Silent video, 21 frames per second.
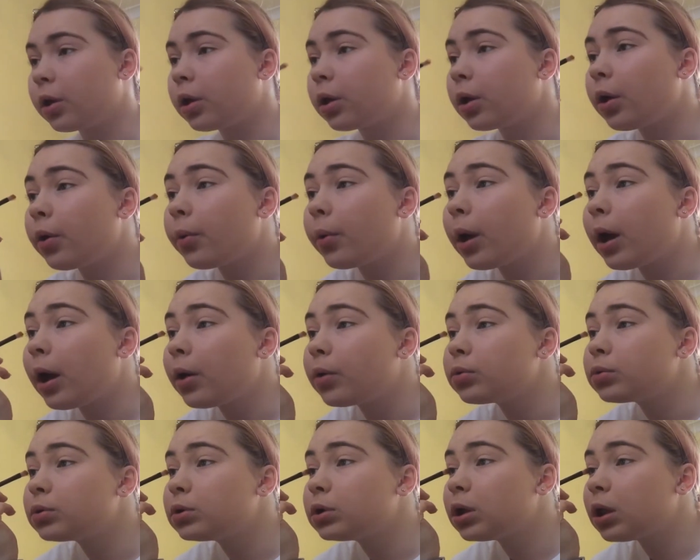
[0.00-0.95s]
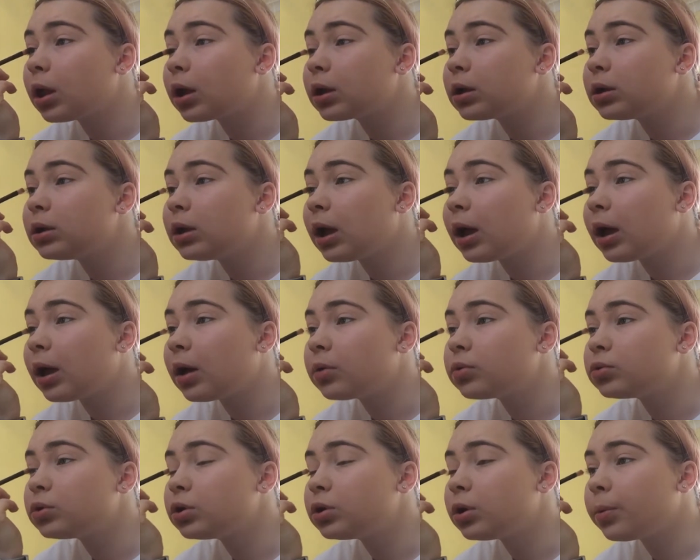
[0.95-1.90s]
go out to like town
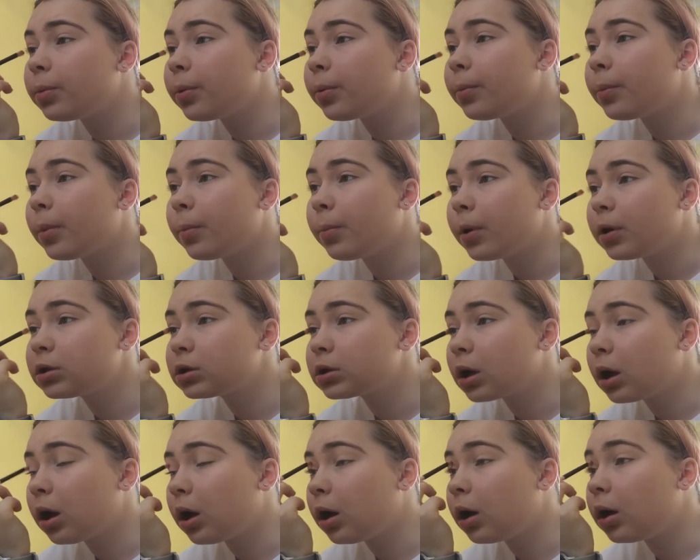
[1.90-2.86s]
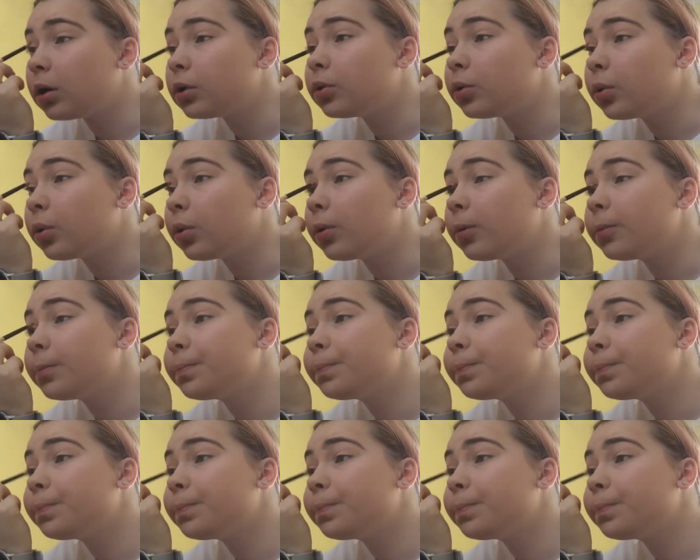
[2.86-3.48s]
to top up my bus card or